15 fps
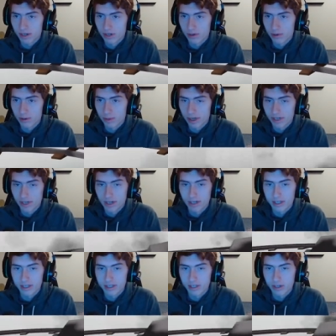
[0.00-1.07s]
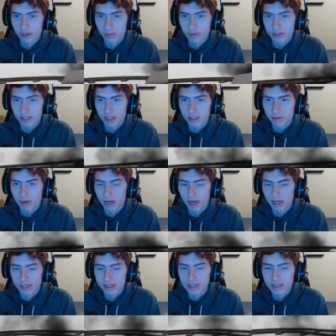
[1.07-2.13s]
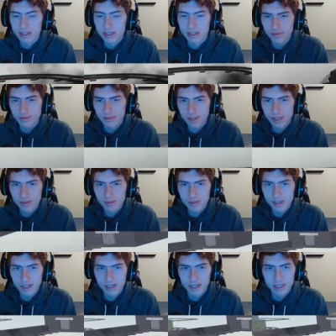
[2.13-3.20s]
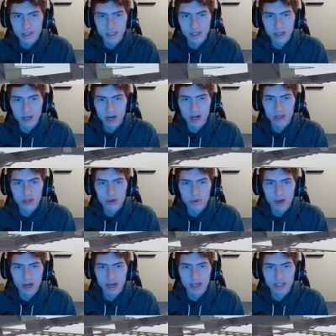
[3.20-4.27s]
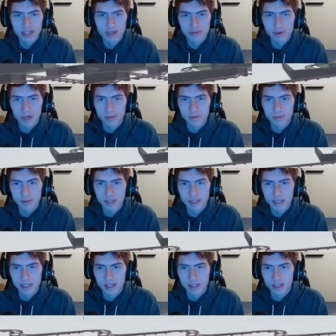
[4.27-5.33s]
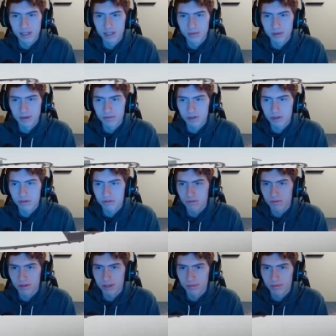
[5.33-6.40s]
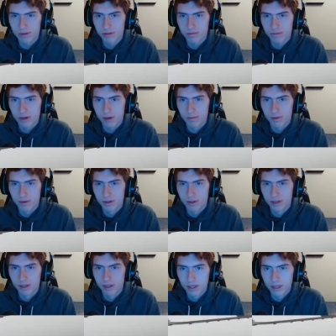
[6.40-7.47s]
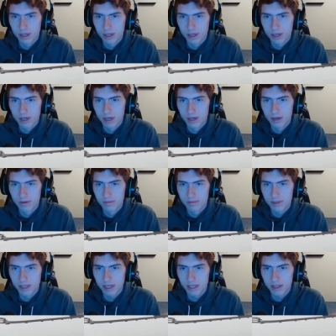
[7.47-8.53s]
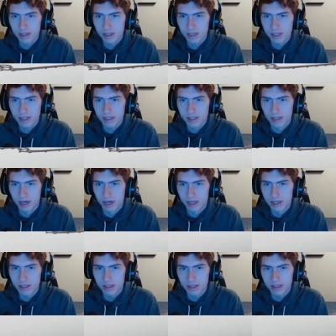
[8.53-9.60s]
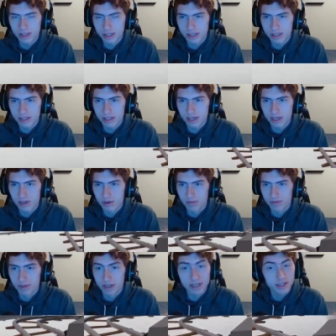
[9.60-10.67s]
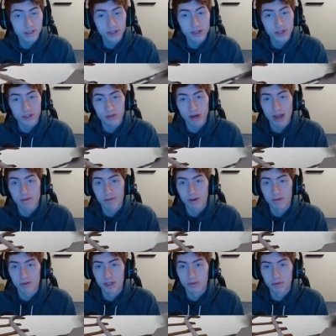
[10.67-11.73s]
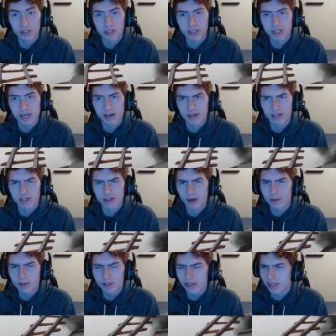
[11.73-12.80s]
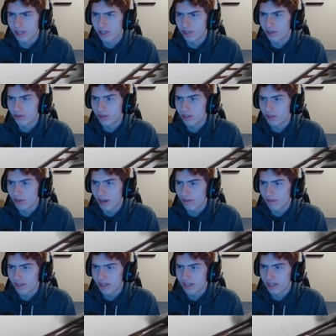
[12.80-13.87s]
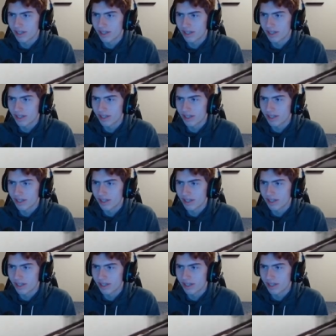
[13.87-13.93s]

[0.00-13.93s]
I don't know where my card is. I hope it despawned because Otherwise, I'd probably be getting a little bit of tr some trouble. Um, yeah, it looks like it's God. It looks like it's got. hopefully. I still need traffic over there, which is scary. Do I have to, like, shoot the traffic?